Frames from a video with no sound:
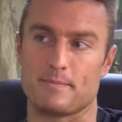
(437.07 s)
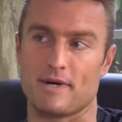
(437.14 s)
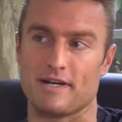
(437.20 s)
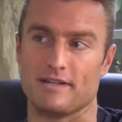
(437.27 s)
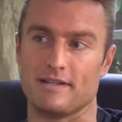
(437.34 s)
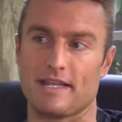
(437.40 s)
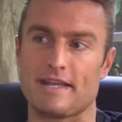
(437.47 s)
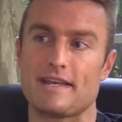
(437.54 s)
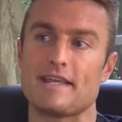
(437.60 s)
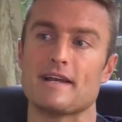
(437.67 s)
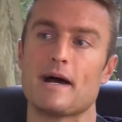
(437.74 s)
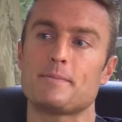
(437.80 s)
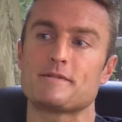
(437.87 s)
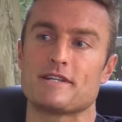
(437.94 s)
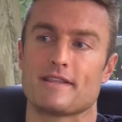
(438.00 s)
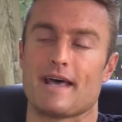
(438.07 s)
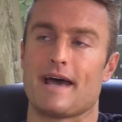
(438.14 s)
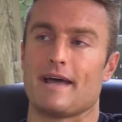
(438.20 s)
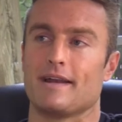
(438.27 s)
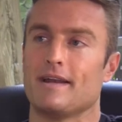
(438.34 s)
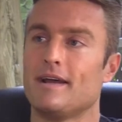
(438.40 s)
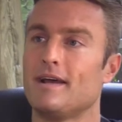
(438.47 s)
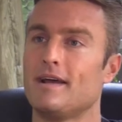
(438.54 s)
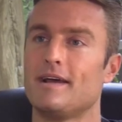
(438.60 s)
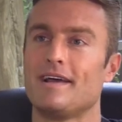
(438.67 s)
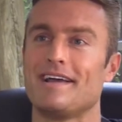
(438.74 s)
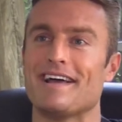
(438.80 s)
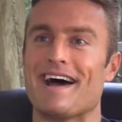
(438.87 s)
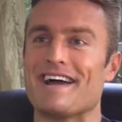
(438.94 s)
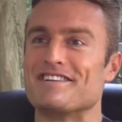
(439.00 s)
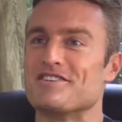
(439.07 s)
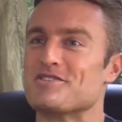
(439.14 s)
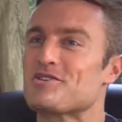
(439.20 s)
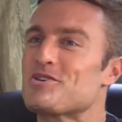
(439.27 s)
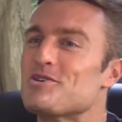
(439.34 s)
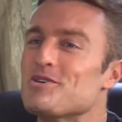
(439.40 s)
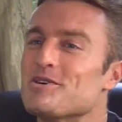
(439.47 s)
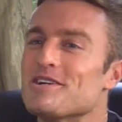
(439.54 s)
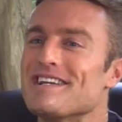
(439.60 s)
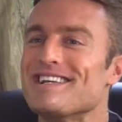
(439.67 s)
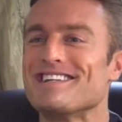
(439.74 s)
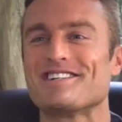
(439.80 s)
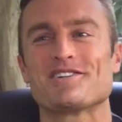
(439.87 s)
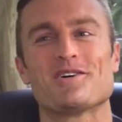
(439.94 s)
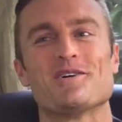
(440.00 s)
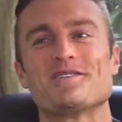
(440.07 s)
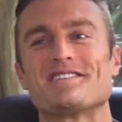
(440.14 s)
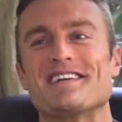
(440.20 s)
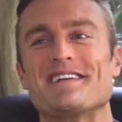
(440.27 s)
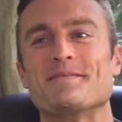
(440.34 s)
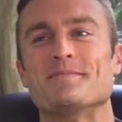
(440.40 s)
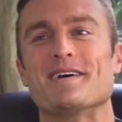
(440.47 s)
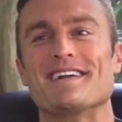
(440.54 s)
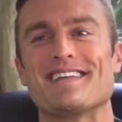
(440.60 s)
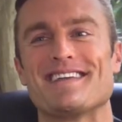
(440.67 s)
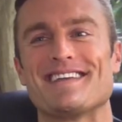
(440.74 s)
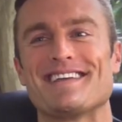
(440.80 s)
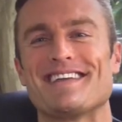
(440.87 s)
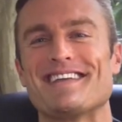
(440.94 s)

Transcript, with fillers: But leading up to that, I just couldn't charge anybody,